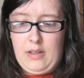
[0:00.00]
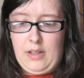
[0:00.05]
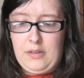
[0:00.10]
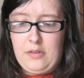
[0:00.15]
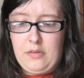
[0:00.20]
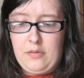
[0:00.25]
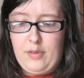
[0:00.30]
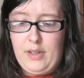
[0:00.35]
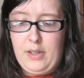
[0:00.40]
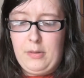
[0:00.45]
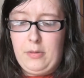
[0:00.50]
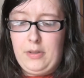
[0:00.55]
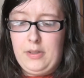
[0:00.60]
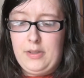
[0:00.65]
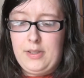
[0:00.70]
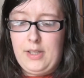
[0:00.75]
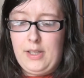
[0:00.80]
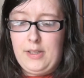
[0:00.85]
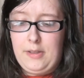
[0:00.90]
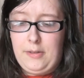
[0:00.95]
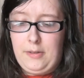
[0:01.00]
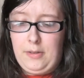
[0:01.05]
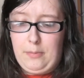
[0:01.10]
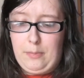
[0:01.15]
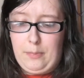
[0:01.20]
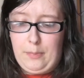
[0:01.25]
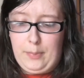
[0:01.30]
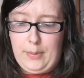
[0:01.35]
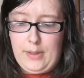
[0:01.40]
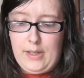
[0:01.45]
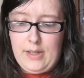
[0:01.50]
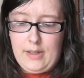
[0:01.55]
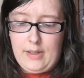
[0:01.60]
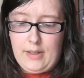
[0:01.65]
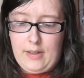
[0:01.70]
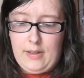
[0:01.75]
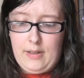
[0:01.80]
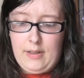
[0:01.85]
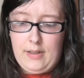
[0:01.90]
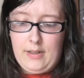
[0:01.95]
Let's read what it says on the back.
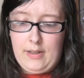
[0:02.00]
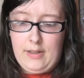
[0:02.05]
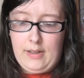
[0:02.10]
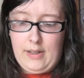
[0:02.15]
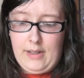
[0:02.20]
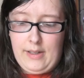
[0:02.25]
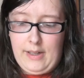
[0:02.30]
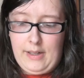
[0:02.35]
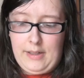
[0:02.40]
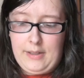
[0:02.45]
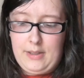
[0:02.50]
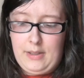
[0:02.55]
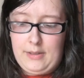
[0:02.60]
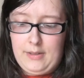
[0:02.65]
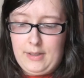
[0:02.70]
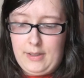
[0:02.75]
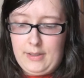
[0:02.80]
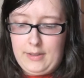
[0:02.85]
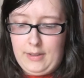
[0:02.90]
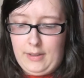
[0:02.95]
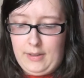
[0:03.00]
An exotic,